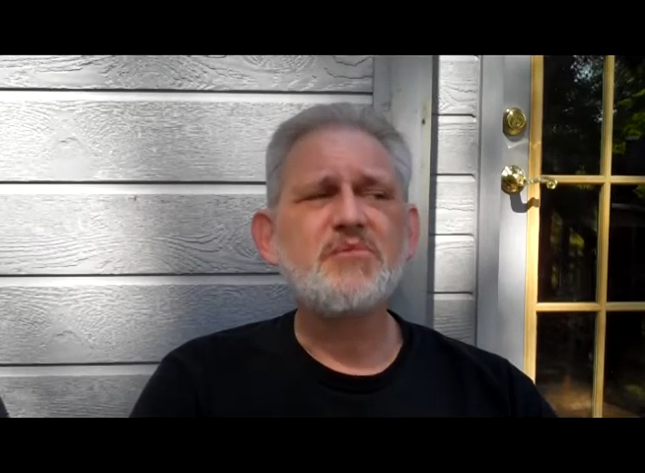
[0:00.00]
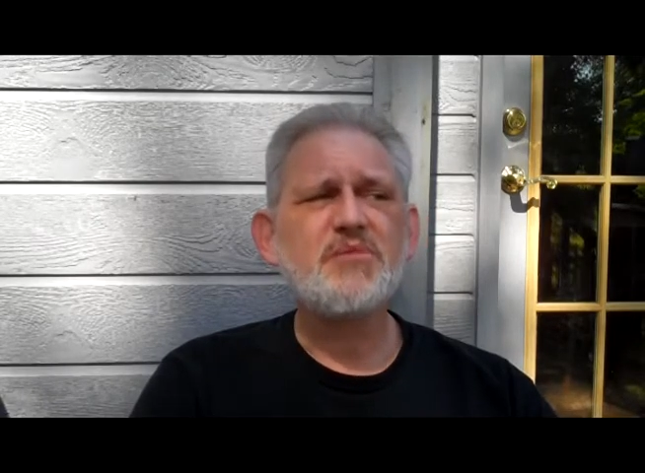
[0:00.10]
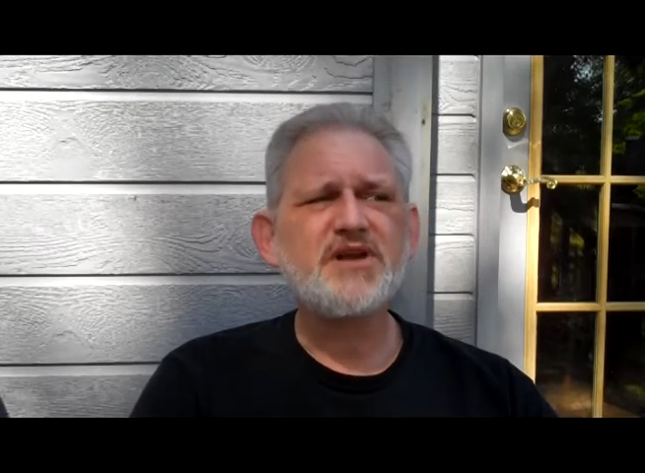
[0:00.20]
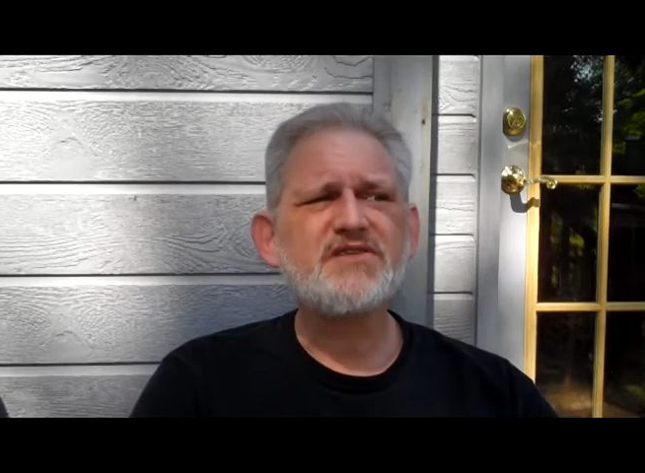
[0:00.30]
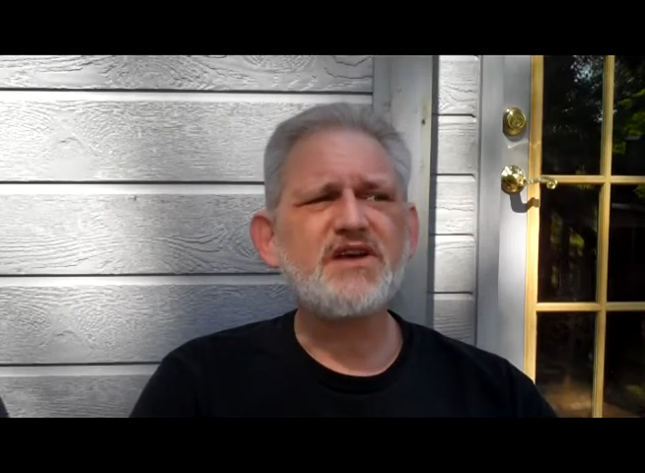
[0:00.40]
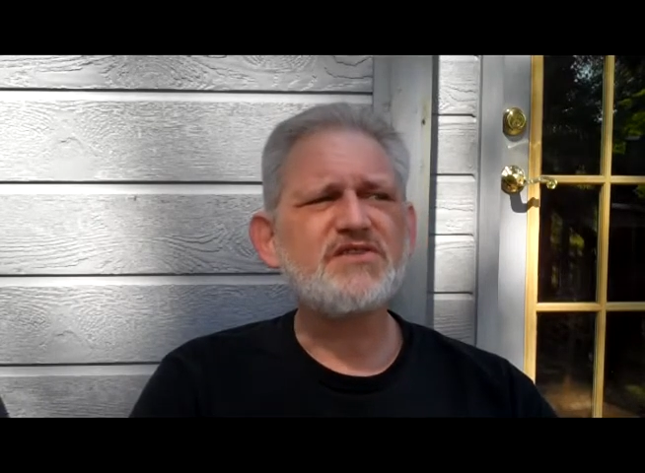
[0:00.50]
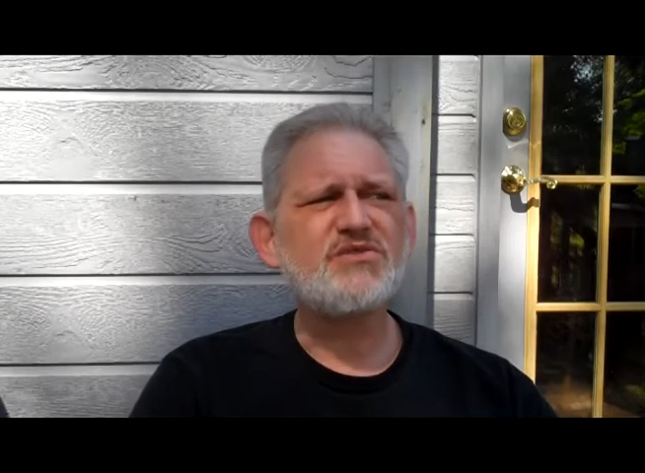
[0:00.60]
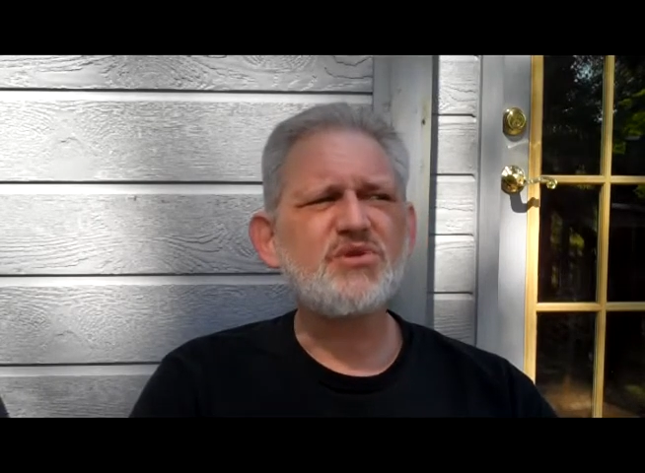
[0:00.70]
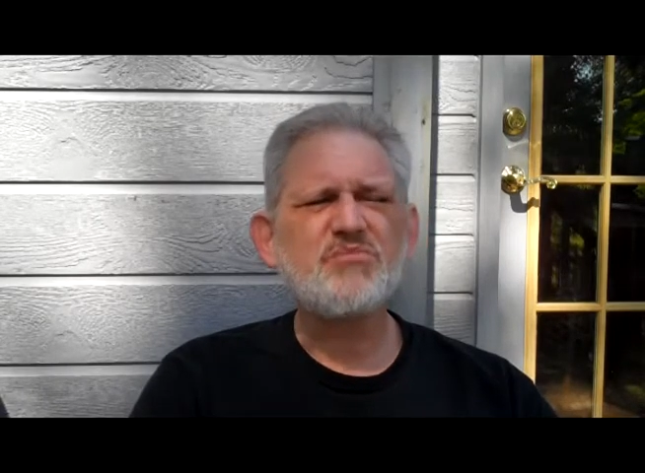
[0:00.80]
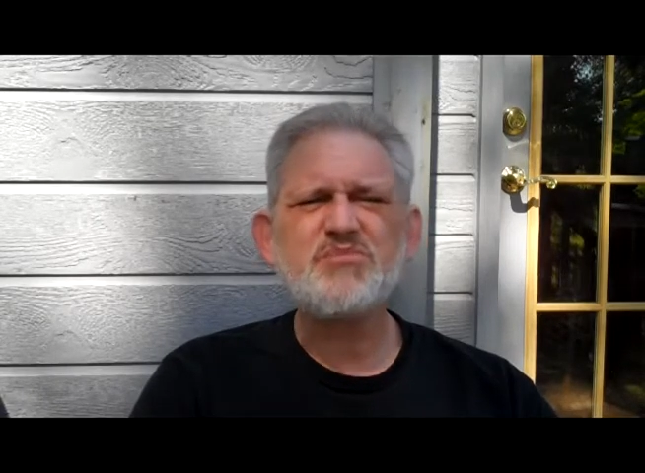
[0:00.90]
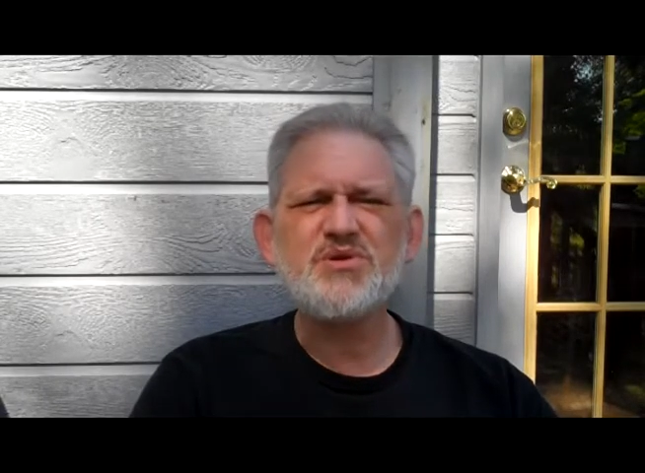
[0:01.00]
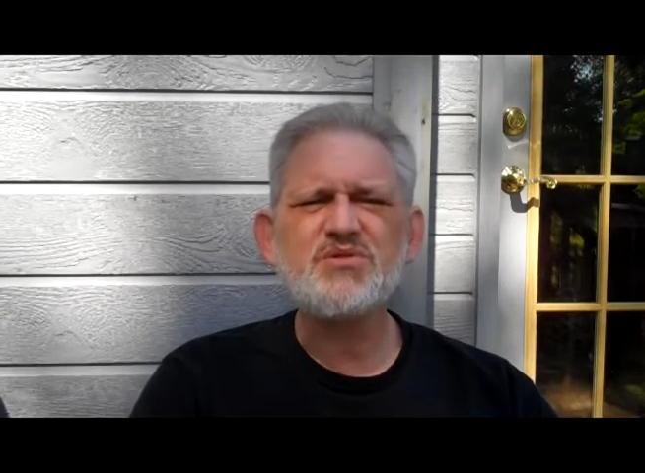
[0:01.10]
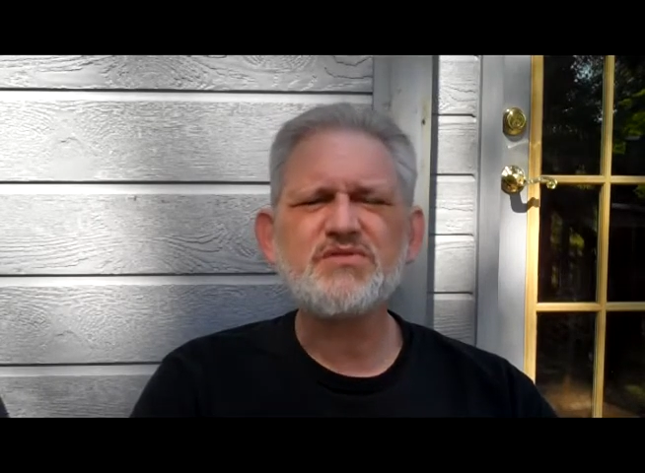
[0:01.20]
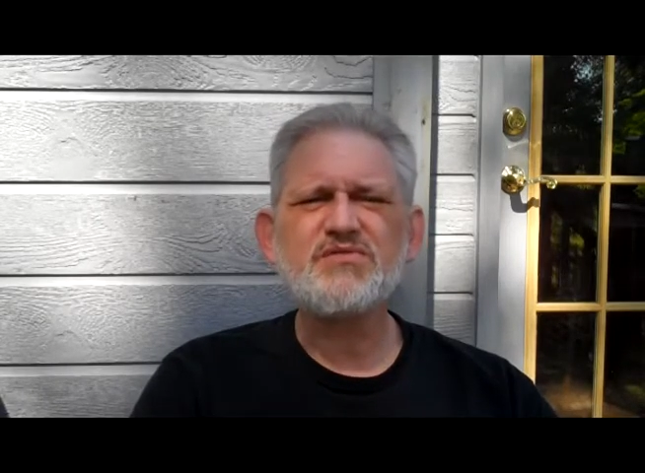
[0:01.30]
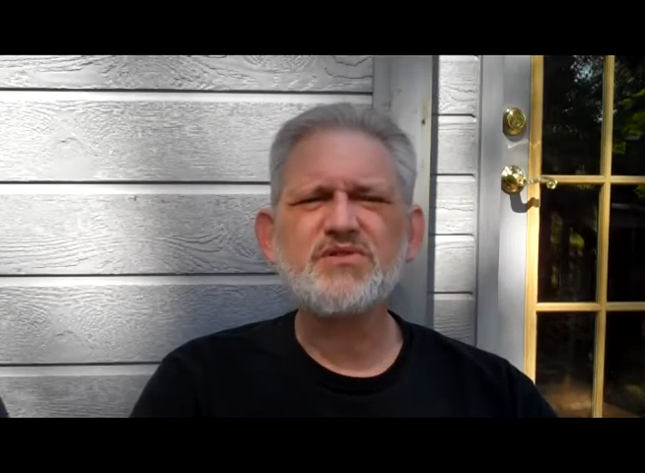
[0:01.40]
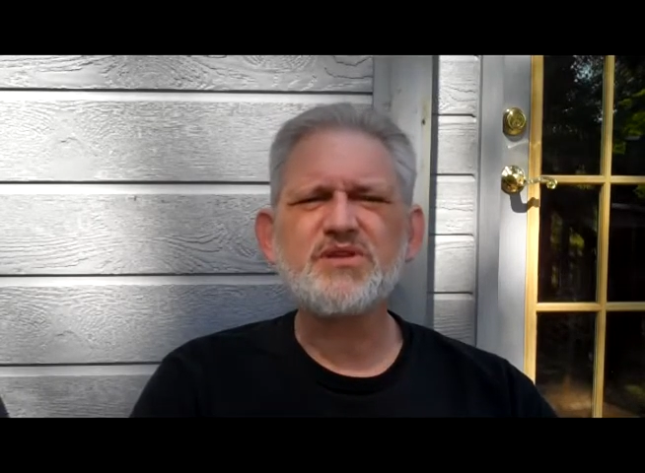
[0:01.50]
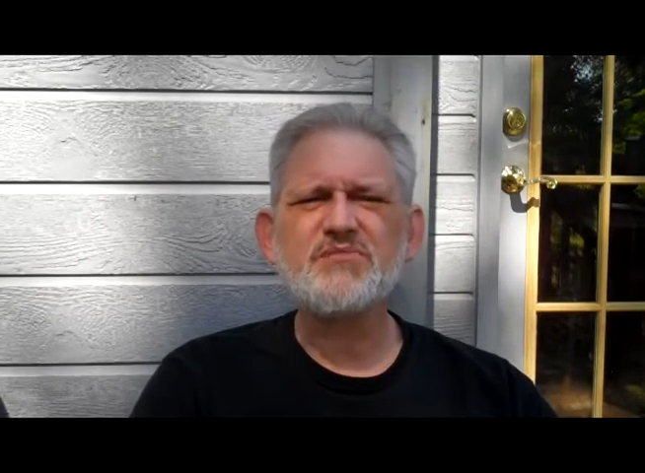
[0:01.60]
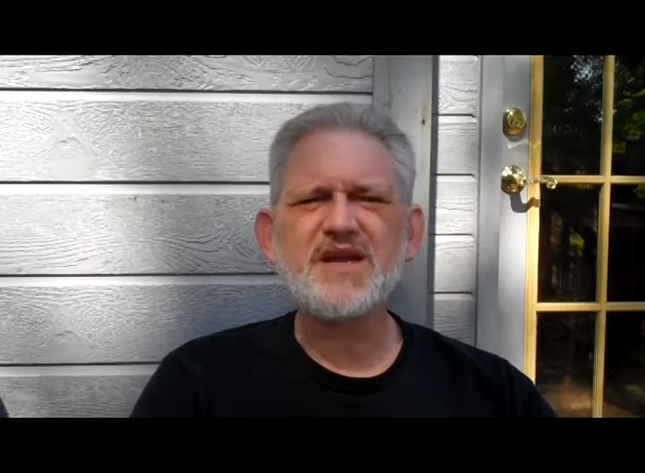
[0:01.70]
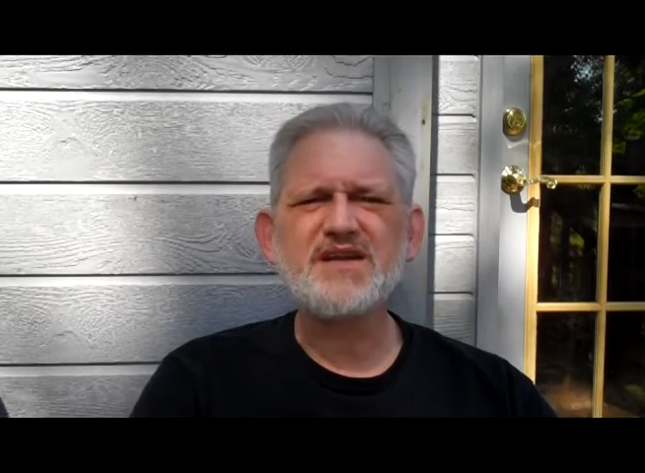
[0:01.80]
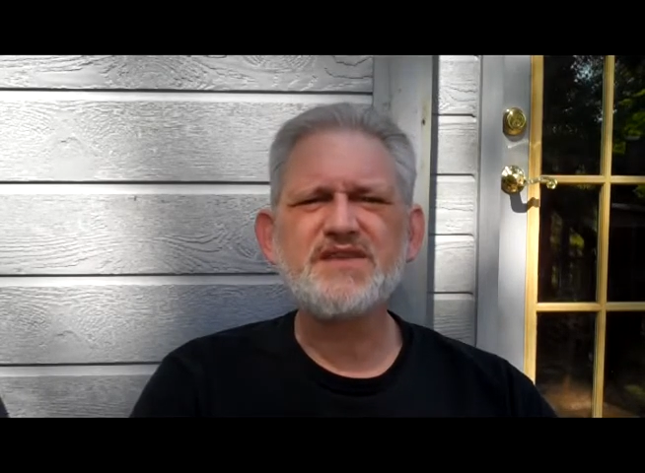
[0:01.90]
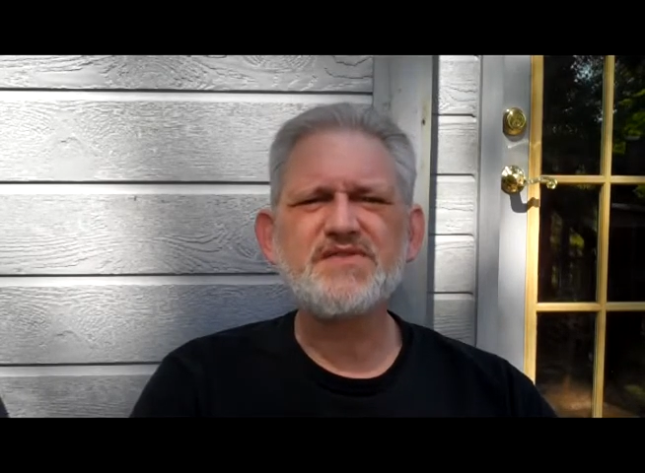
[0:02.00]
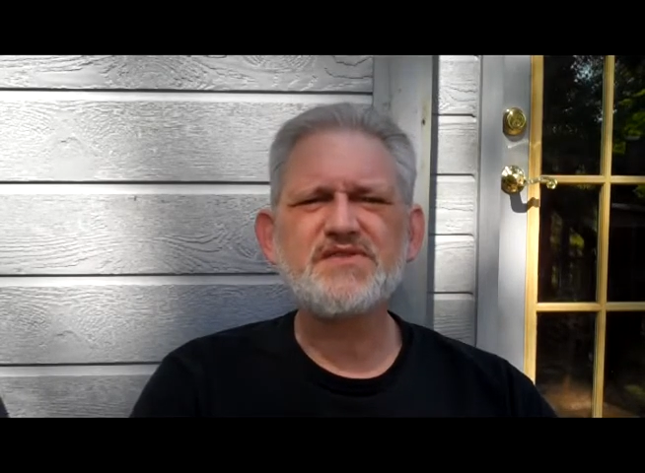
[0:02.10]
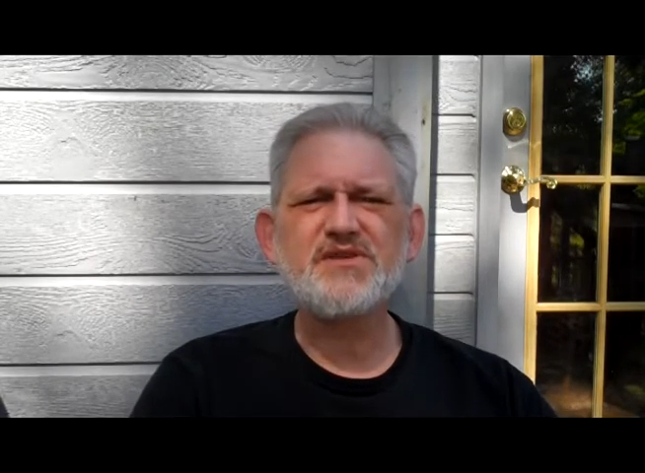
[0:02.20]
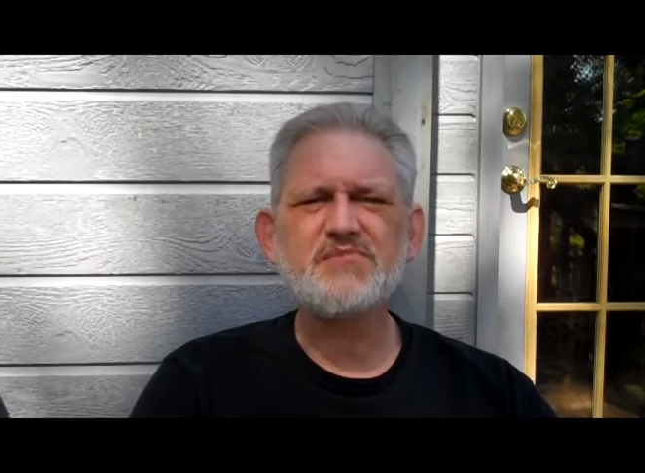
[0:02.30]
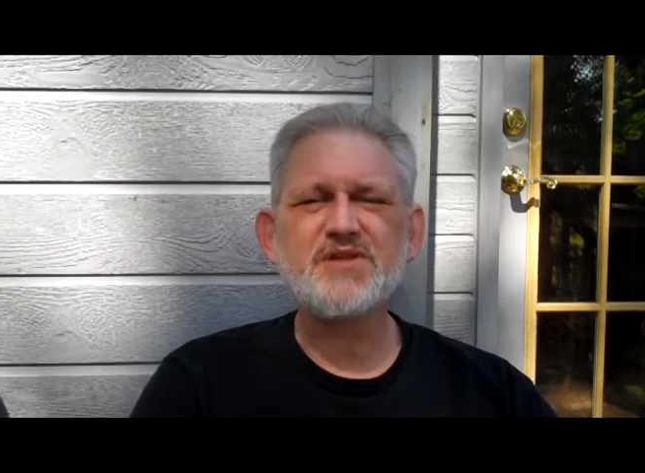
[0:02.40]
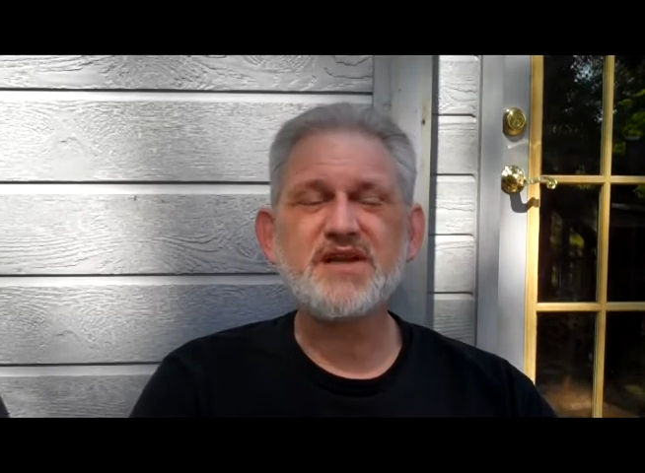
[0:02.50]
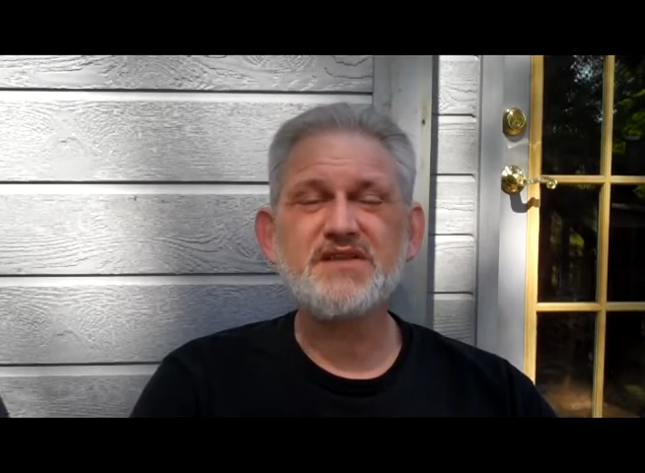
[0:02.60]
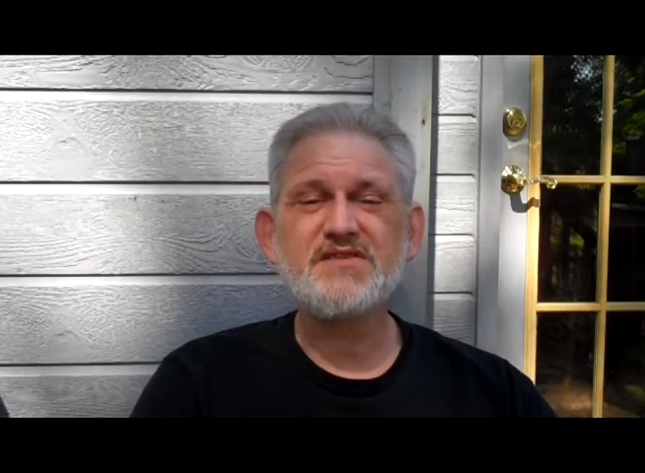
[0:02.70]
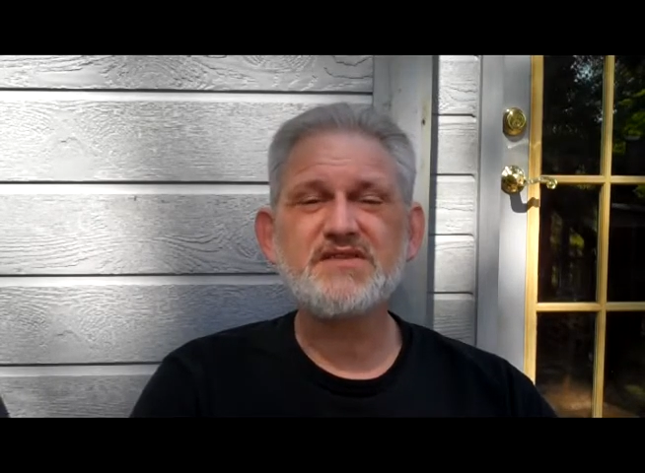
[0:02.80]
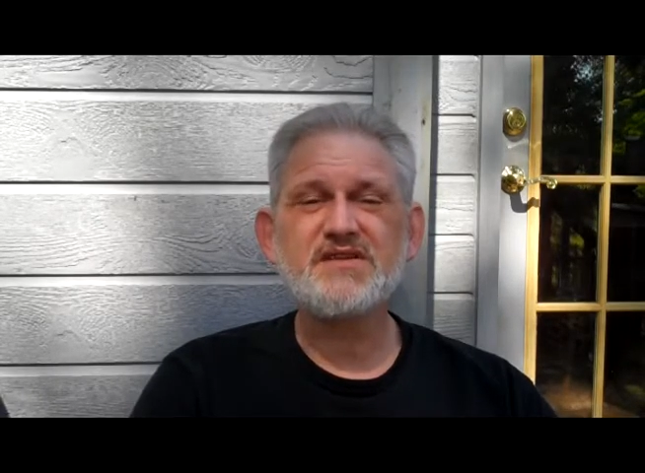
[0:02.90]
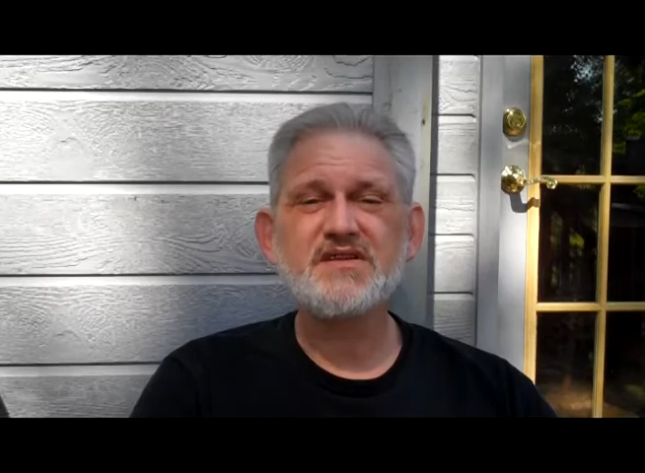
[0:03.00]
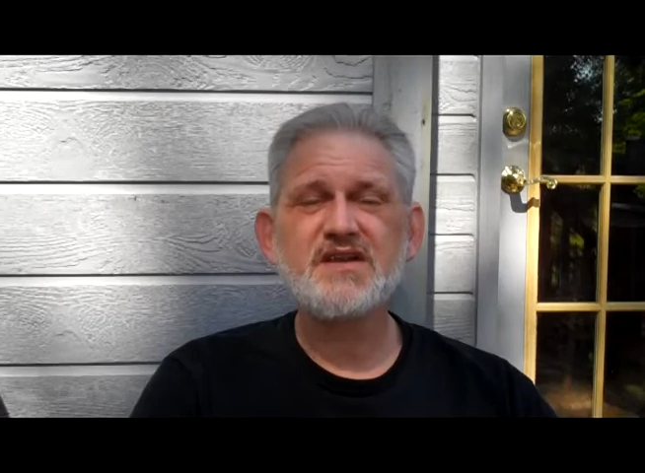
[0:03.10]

but it's also a beautiful and magnificent place.